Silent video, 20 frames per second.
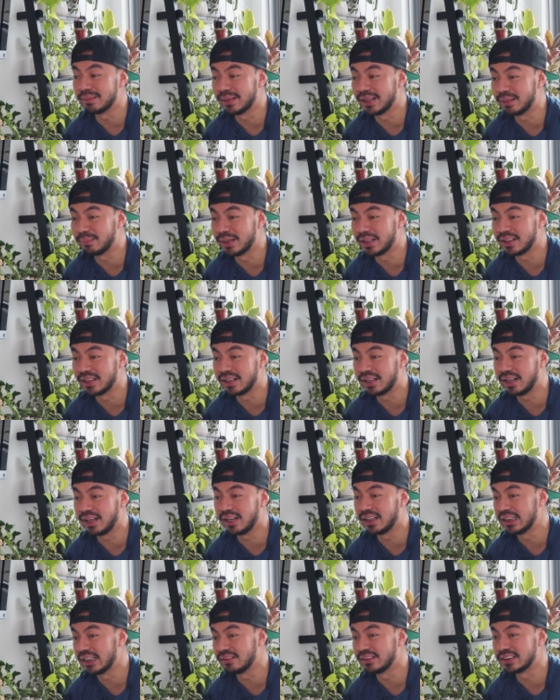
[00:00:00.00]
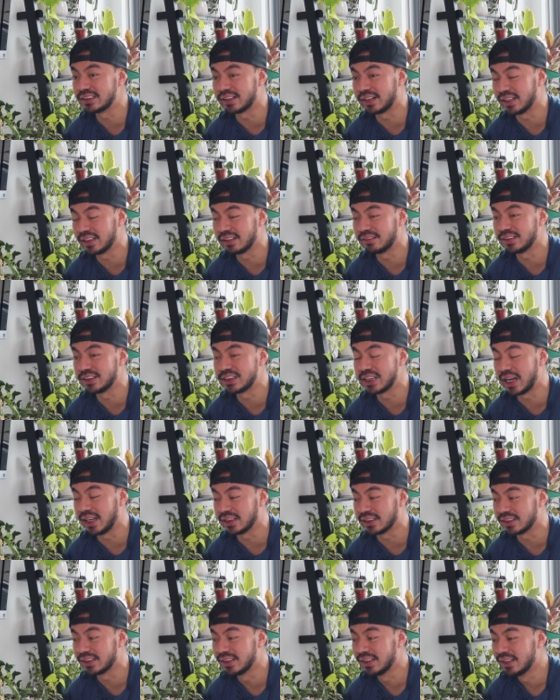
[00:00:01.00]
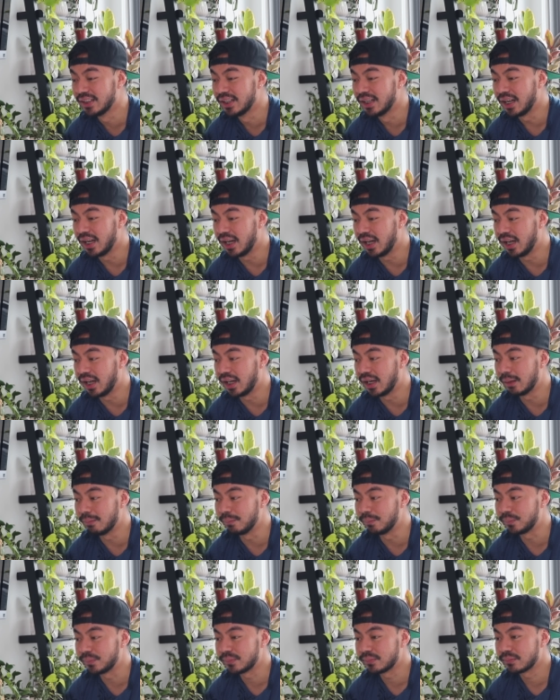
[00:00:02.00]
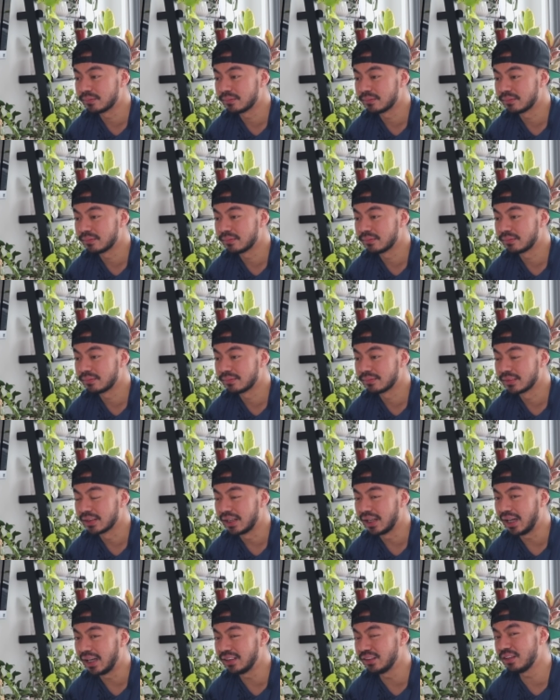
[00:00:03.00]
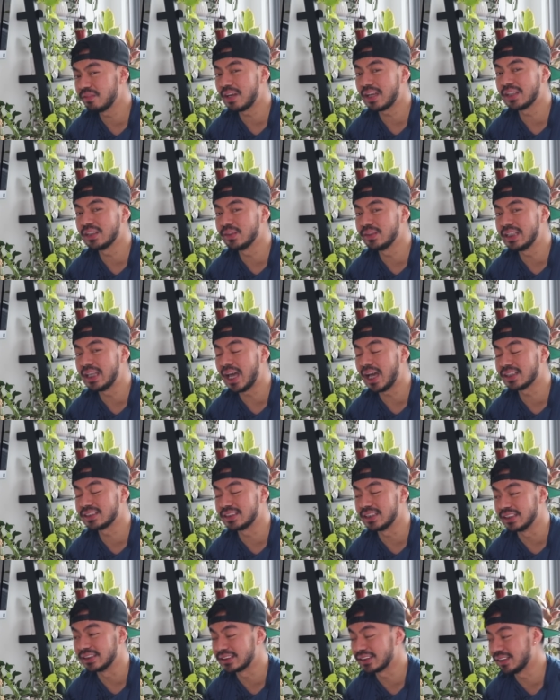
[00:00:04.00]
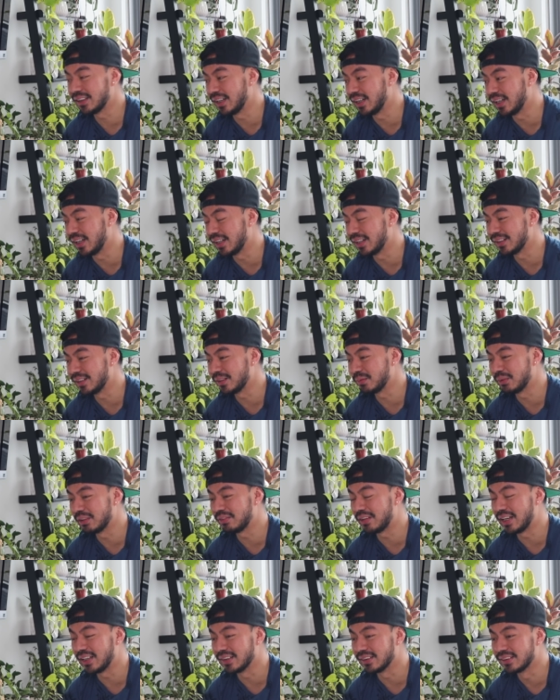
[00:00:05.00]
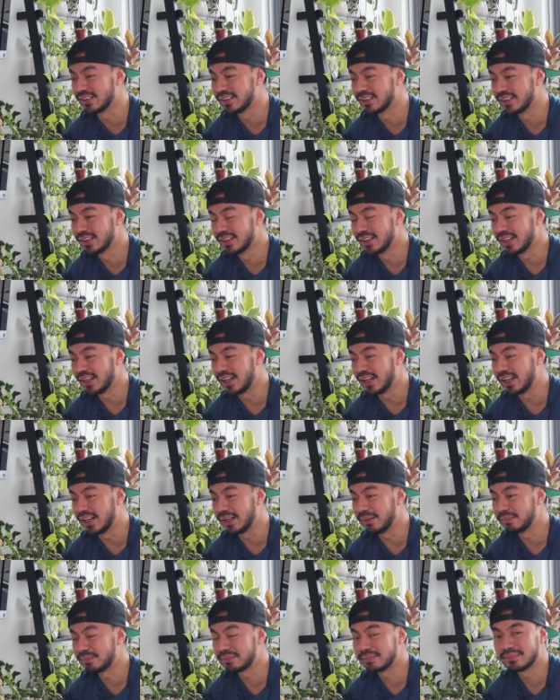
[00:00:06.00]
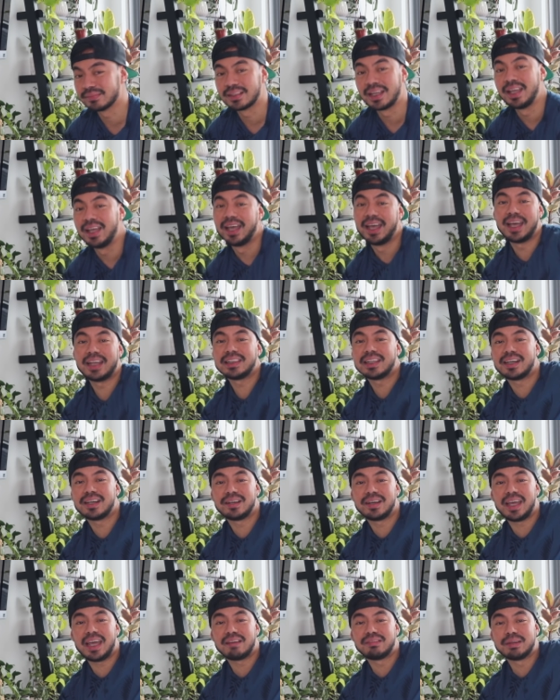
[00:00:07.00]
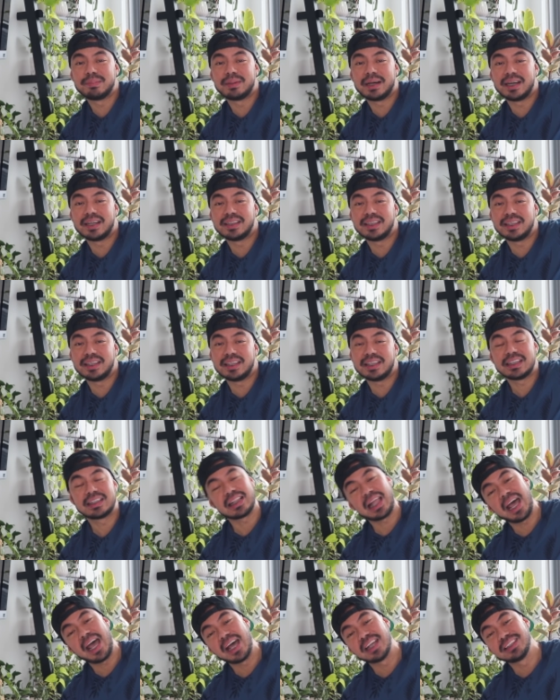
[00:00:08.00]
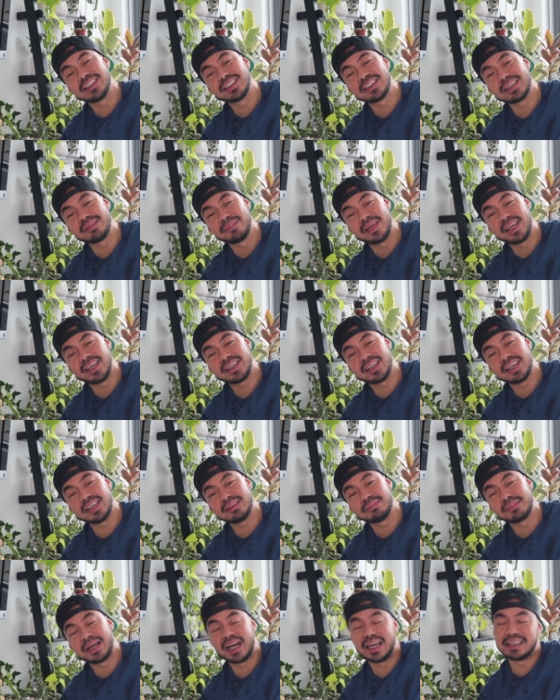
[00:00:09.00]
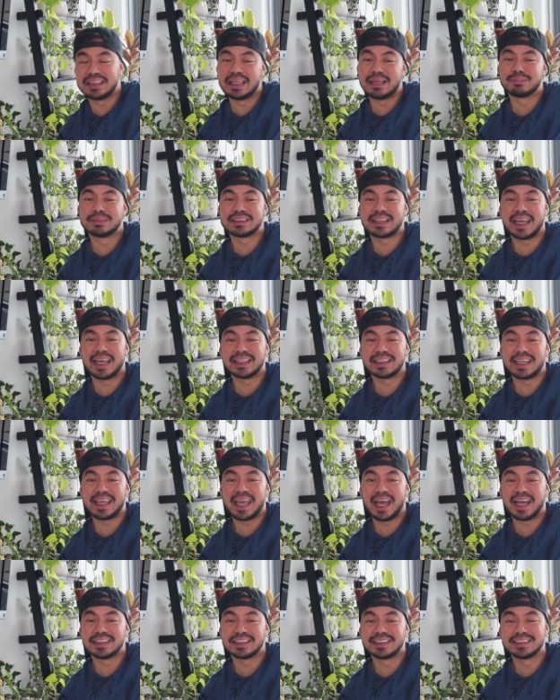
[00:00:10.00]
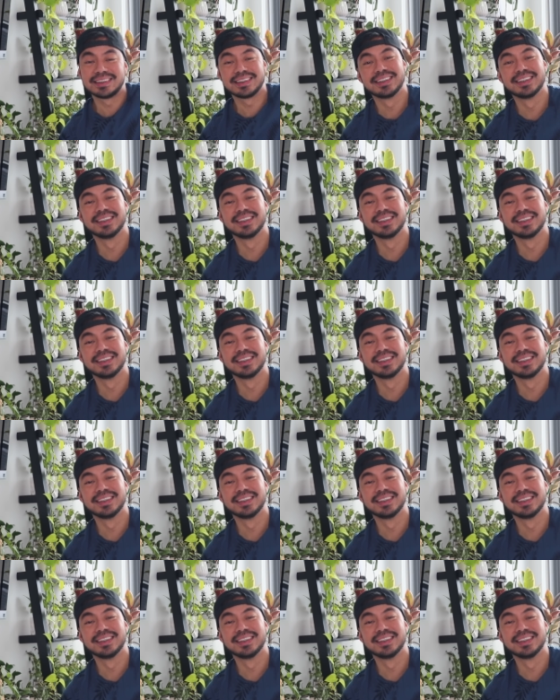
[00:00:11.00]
But but I love this girl. I love her channel. Um, I don't know if I can do the accent. Uh, we'll find out. Uh, Hello everybody, glad you can make it. My name's Kaylee Ellen.